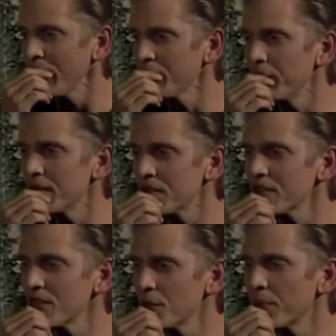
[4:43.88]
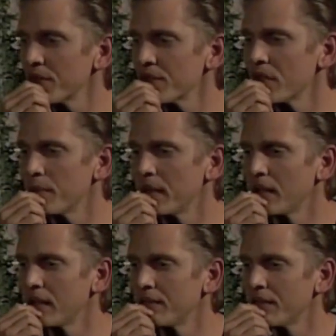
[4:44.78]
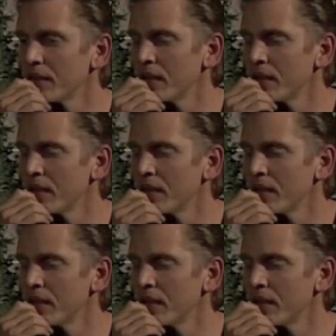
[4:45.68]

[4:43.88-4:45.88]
have made such an impression on my life